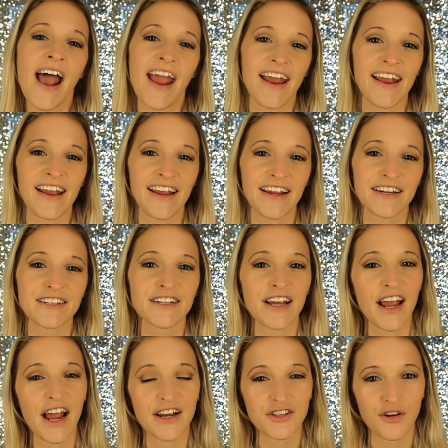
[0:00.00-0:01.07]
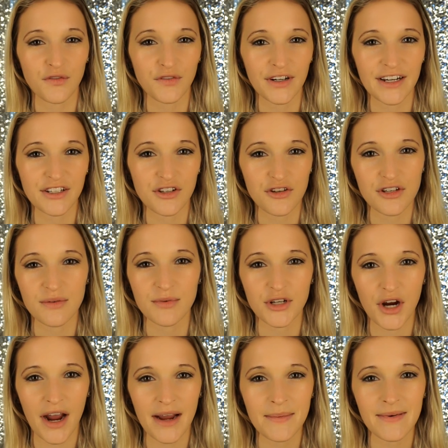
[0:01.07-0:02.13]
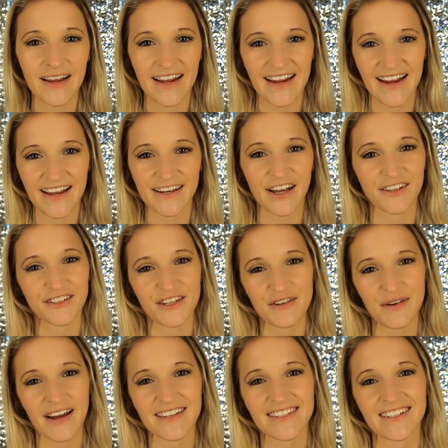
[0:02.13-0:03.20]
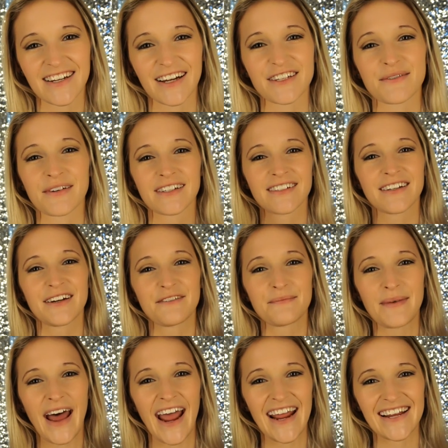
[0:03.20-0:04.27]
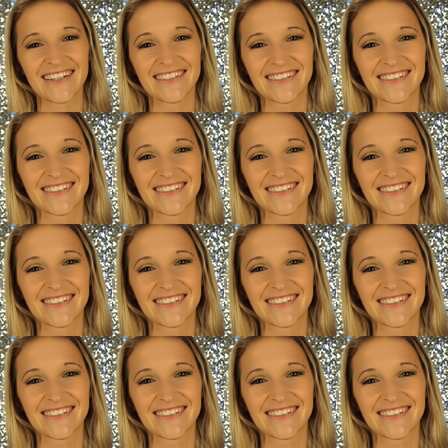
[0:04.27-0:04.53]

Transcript: And don't forget to subscribe, and I'll see you guys in the next one. Bye.